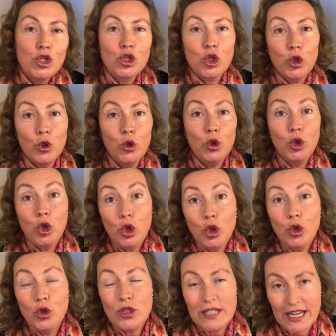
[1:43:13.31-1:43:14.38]
2
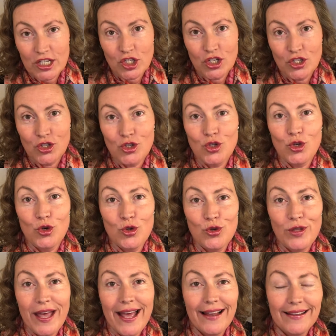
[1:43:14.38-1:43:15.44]
new sessions to
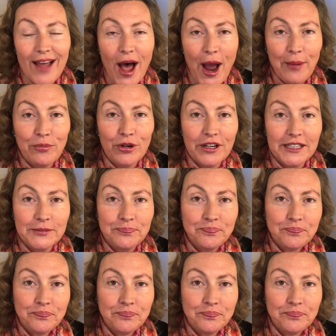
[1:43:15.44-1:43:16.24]
their library.